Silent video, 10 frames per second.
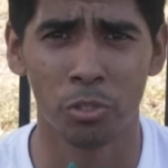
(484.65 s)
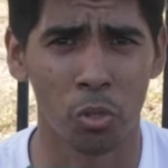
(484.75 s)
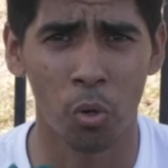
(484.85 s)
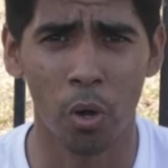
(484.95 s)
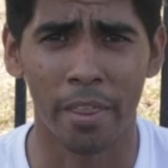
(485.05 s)

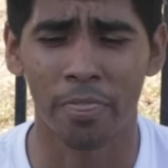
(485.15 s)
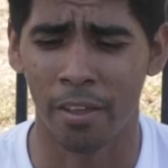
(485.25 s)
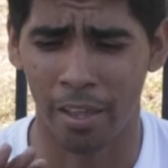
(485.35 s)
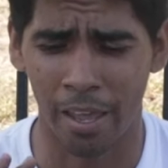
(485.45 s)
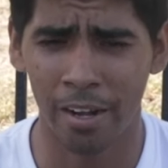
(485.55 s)
through at
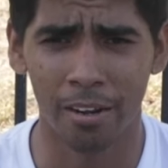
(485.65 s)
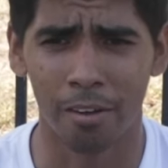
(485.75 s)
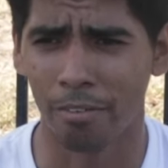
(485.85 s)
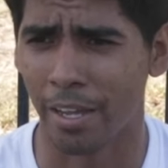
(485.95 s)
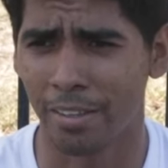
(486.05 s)
the end
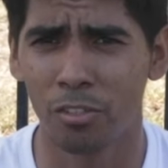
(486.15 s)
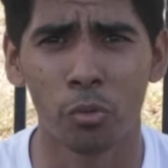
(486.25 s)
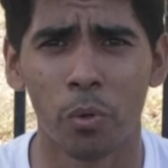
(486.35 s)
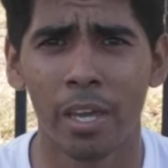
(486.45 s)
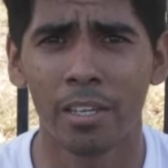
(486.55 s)
of like
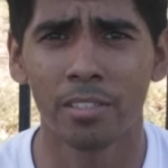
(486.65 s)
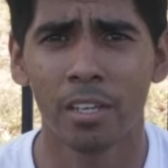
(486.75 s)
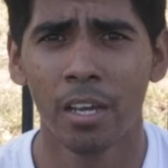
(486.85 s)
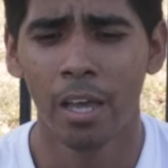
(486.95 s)
2 weeks.